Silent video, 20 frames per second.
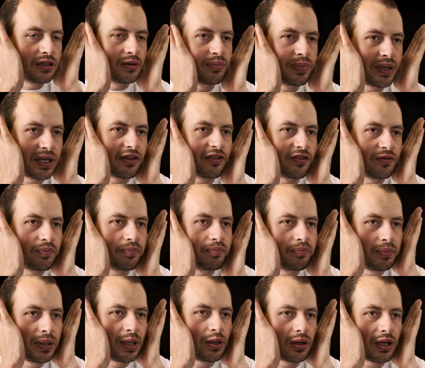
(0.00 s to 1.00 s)
bit of
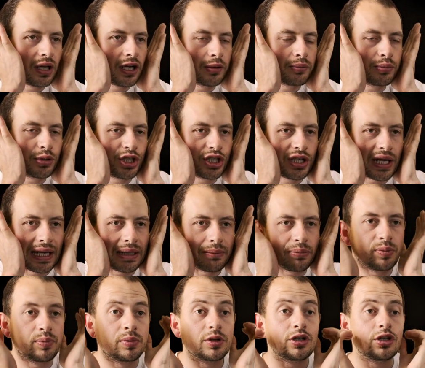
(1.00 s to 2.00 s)
built up shape,
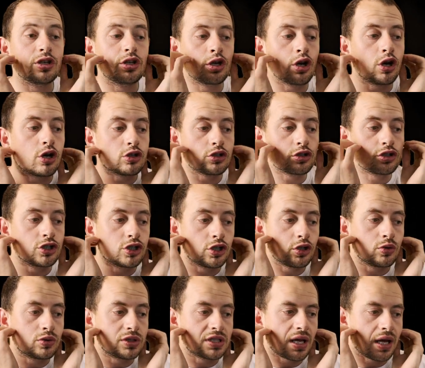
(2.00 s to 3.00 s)
but not
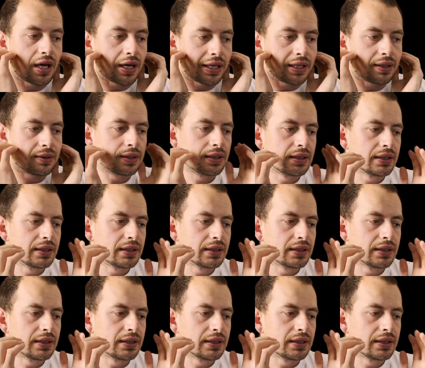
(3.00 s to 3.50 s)
too tight.